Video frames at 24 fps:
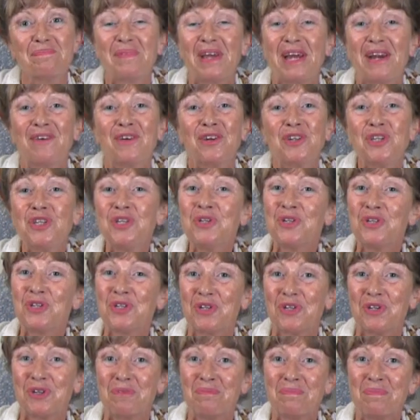And they're on
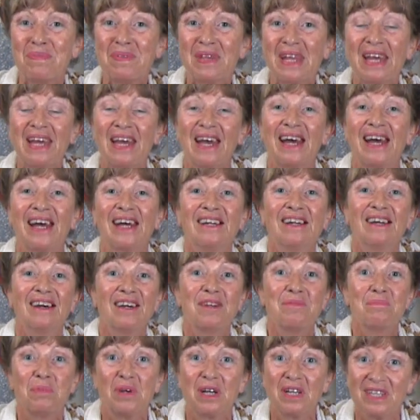YouTube, and
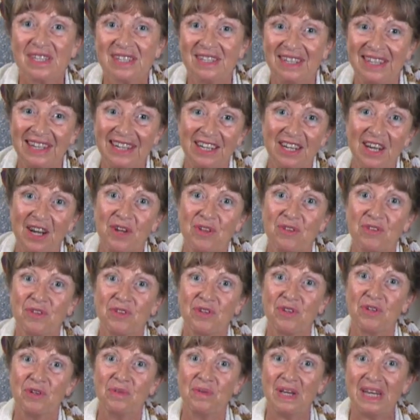I personally go
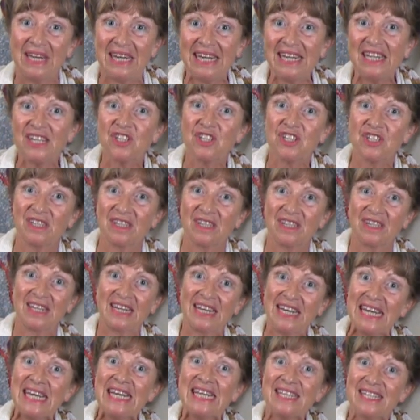through each
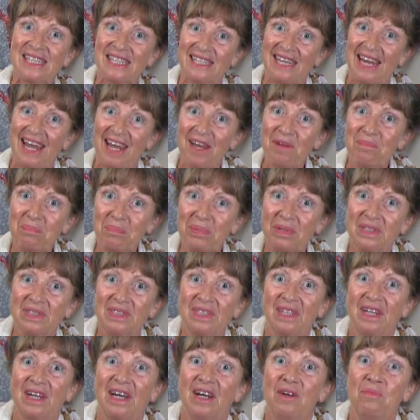key step
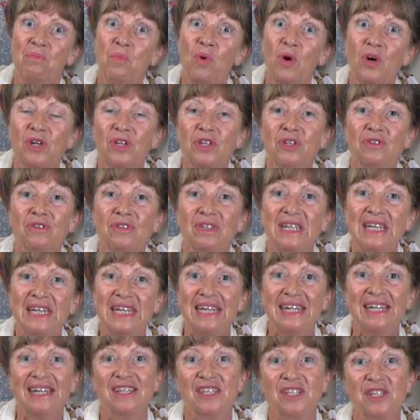and what you'll
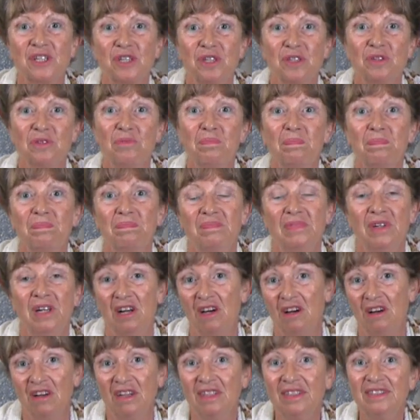need to
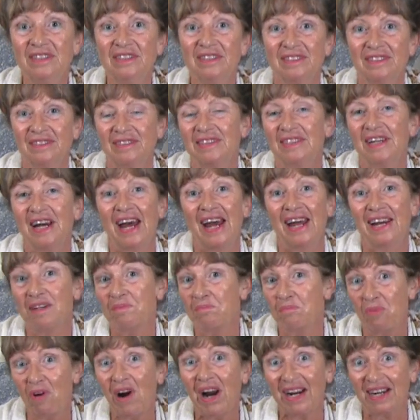learn
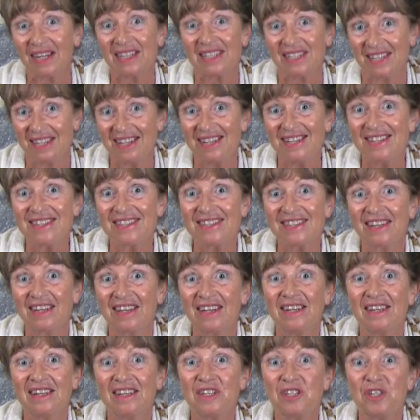and practice
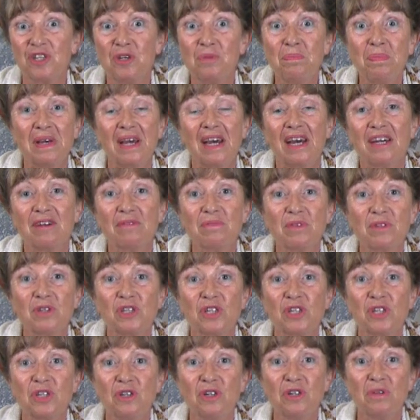to be able
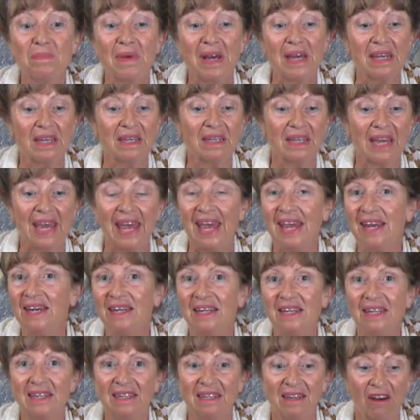to make
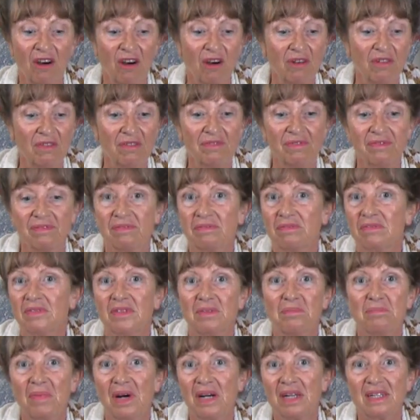any of
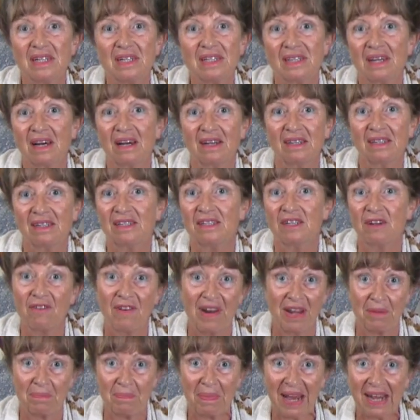my designer
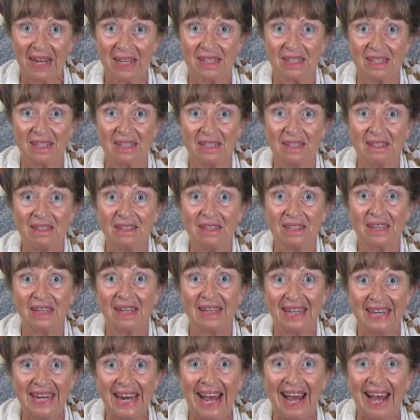direct patterns
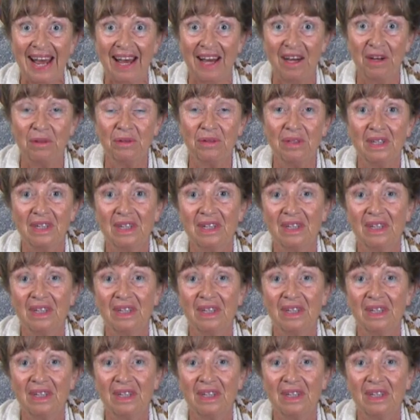now